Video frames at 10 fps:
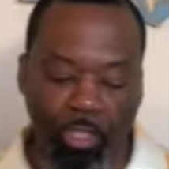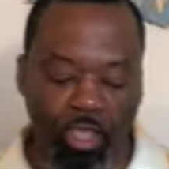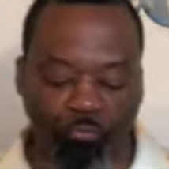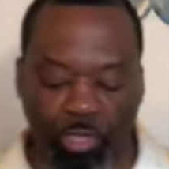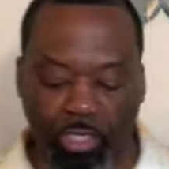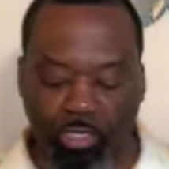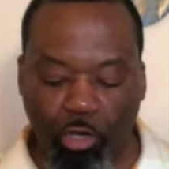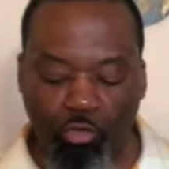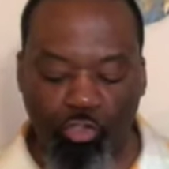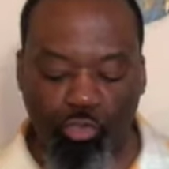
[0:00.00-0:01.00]
If we could
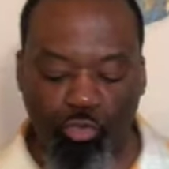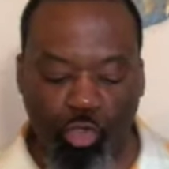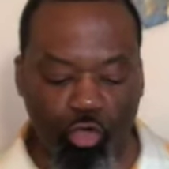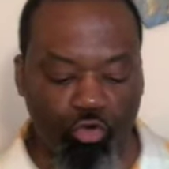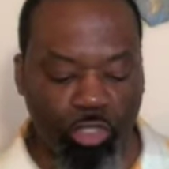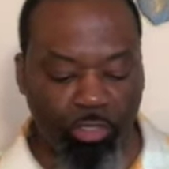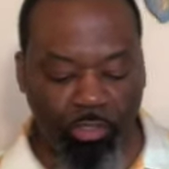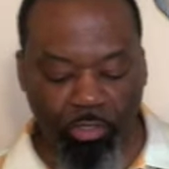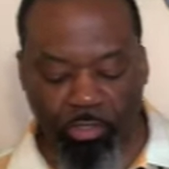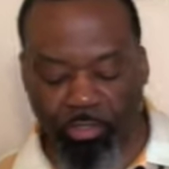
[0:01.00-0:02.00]
go to Luke
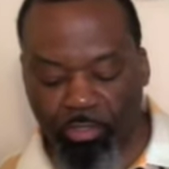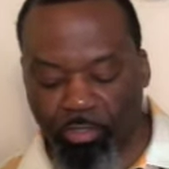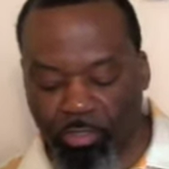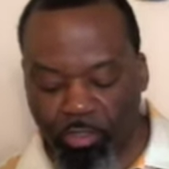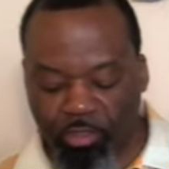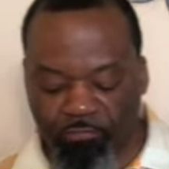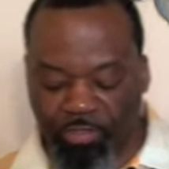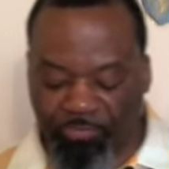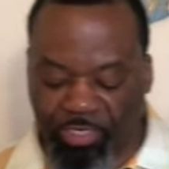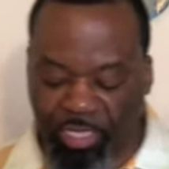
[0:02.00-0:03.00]

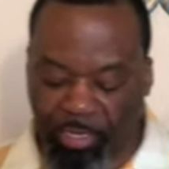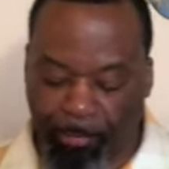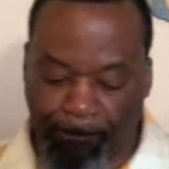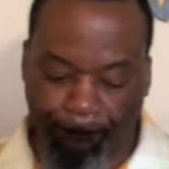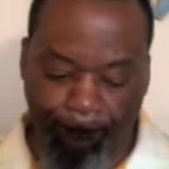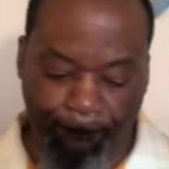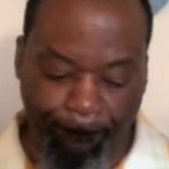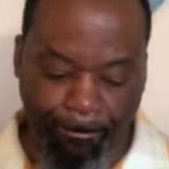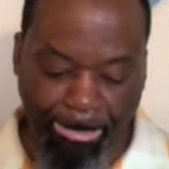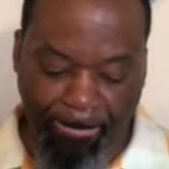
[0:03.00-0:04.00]
15,
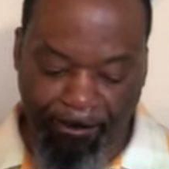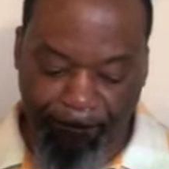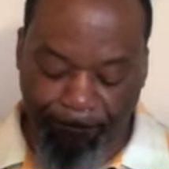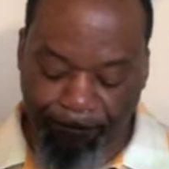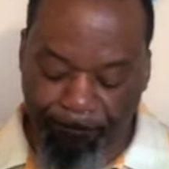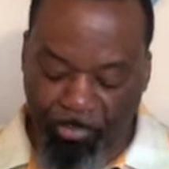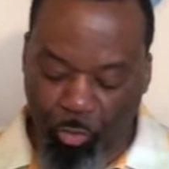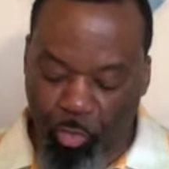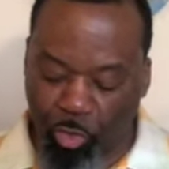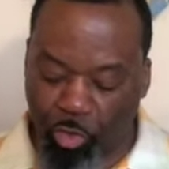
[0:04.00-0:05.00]

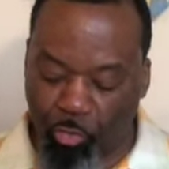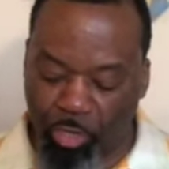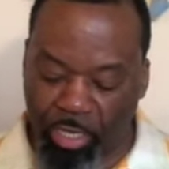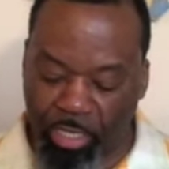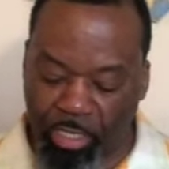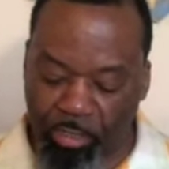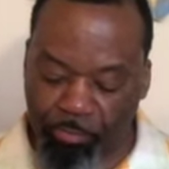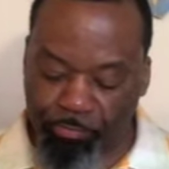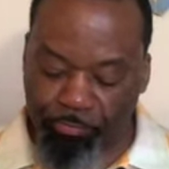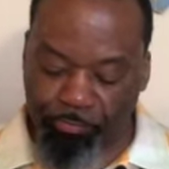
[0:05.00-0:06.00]
we're going to read
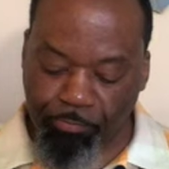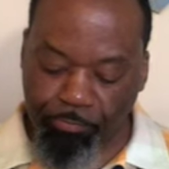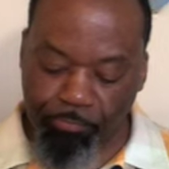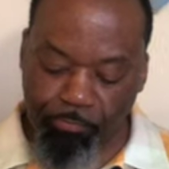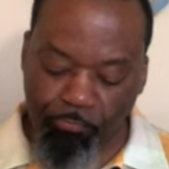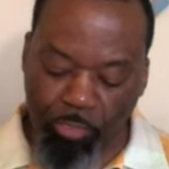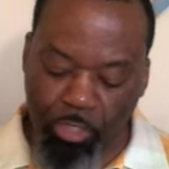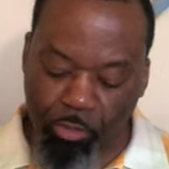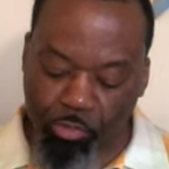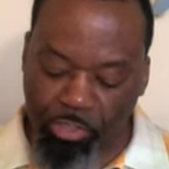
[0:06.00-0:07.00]

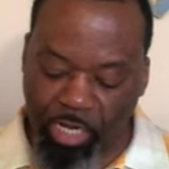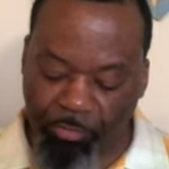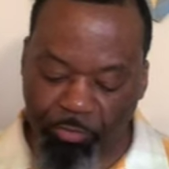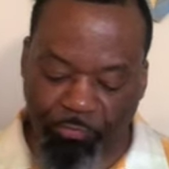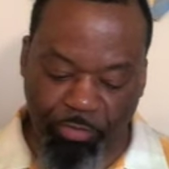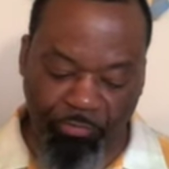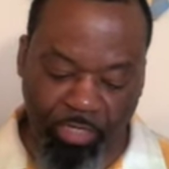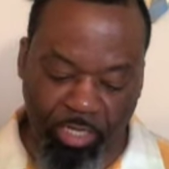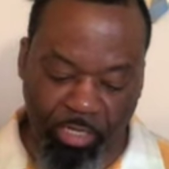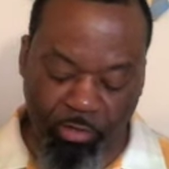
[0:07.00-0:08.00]
Luke chapter
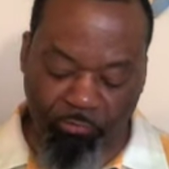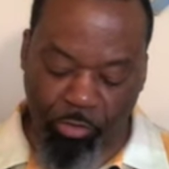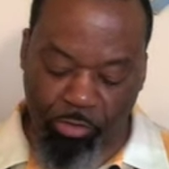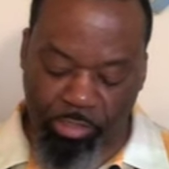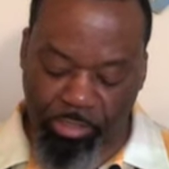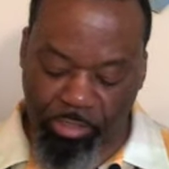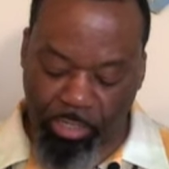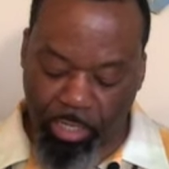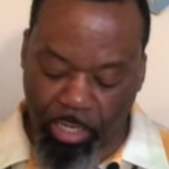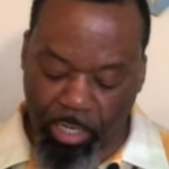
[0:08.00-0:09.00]
15, verses
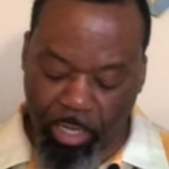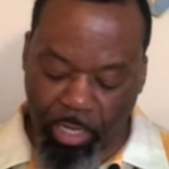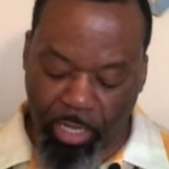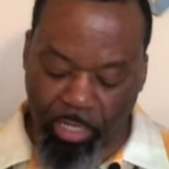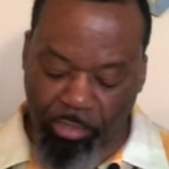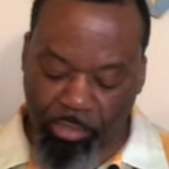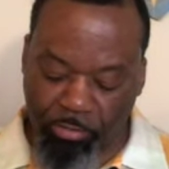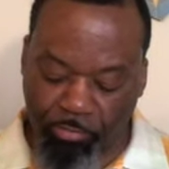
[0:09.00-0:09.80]
8